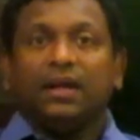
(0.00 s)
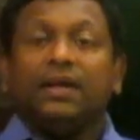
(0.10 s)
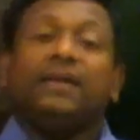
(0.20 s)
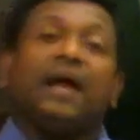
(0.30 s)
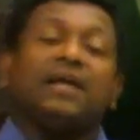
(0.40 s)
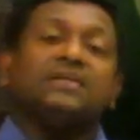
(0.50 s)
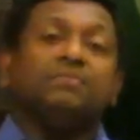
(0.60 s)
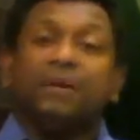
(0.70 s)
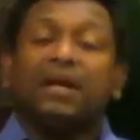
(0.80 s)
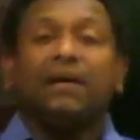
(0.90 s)
it
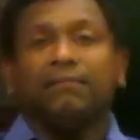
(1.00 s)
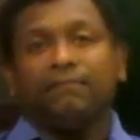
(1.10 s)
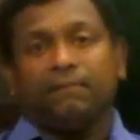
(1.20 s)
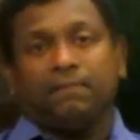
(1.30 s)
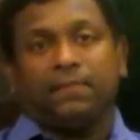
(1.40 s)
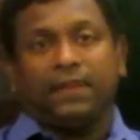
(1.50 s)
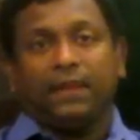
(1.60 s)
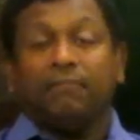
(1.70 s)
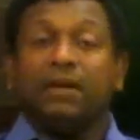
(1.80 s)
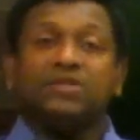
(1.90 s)
has become
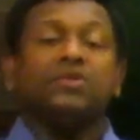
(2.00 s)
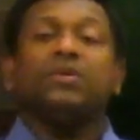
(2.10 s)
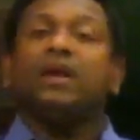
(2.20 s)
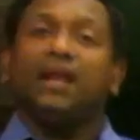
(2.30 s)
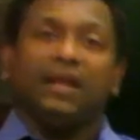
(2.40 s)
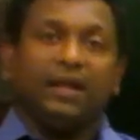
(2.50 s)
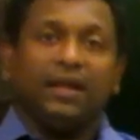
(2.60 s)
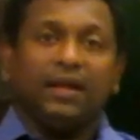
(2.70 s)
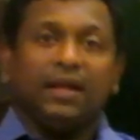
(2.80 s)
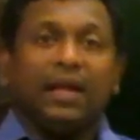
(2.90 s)

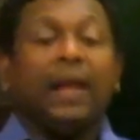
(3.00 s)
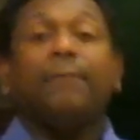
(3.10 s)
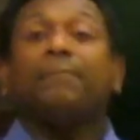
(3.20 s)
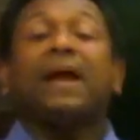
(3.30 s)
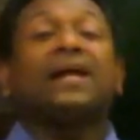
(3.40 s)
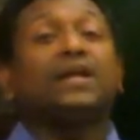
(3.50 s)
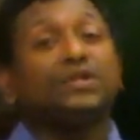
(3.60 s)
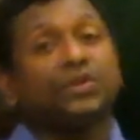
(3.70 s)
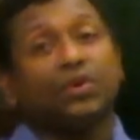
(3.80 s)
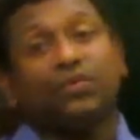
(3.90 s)
majorly a
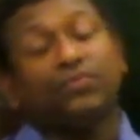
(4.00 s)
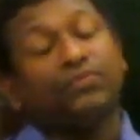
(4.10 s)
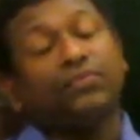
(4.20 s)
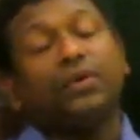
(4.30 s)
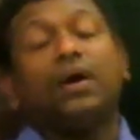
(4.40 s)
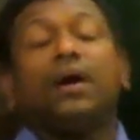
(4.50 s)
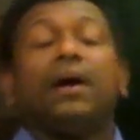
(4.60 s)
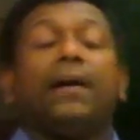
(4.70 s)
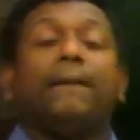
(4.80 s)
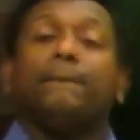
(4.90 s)
practice of
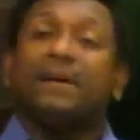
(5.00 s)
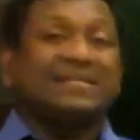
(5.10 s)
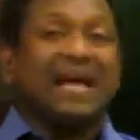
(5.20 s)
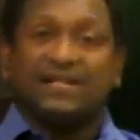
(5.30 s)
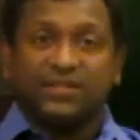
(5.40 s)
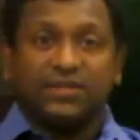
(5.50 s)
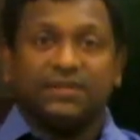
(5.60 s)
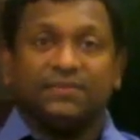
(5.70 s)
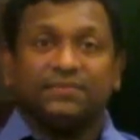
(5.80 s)
massage.